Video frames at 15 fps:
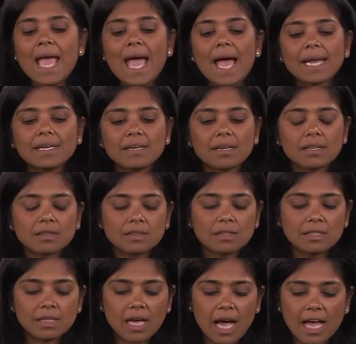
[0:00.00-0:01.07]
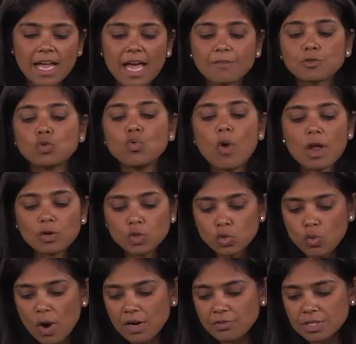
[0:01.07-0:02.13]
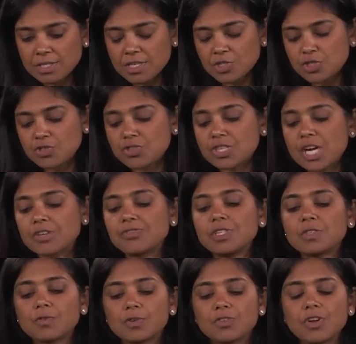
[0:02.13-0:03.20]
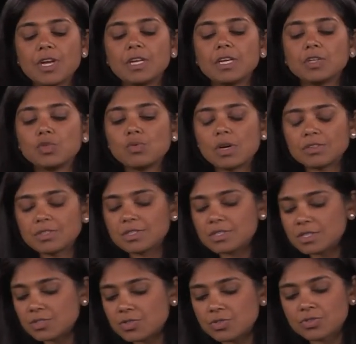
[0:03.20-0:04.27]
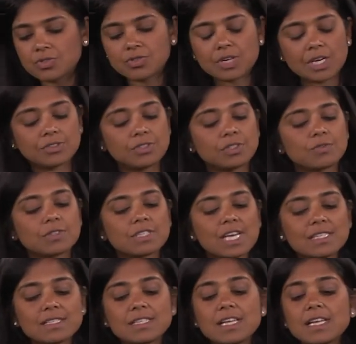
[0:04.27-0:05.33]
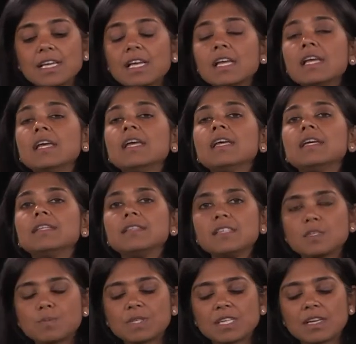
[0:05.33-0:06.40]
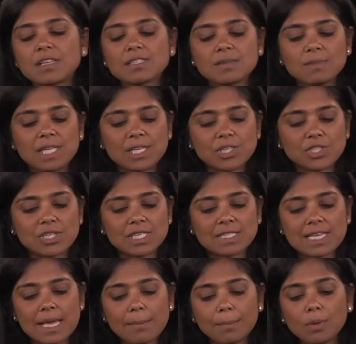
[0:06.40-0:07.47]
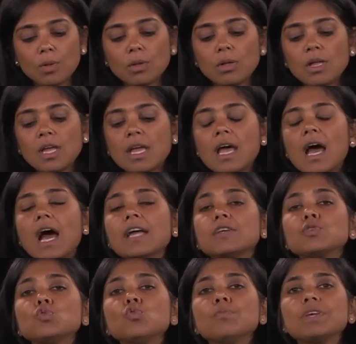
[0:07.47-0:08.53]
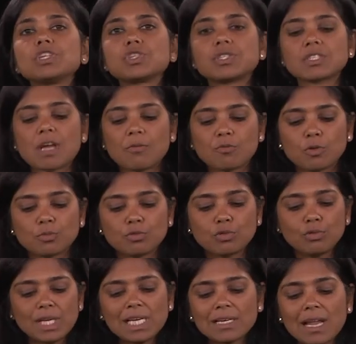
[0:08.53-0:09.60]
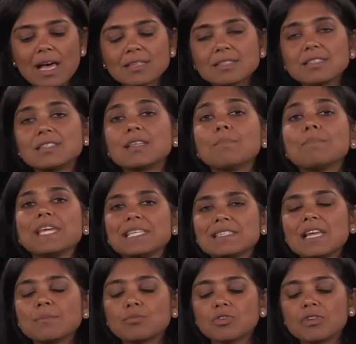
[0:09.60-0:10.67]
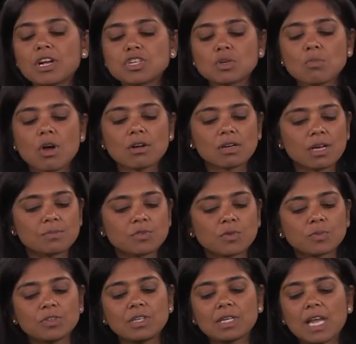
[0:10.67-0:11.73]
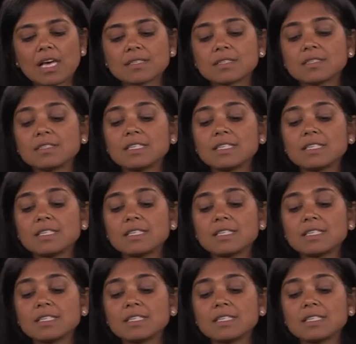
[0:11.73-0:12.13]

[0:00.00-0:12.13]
And I have 200 such trajectories for training, 200 such trajectories for testing. In this particular simulation example, I assume patients come from three classes. The baseline progression model comes from three classes.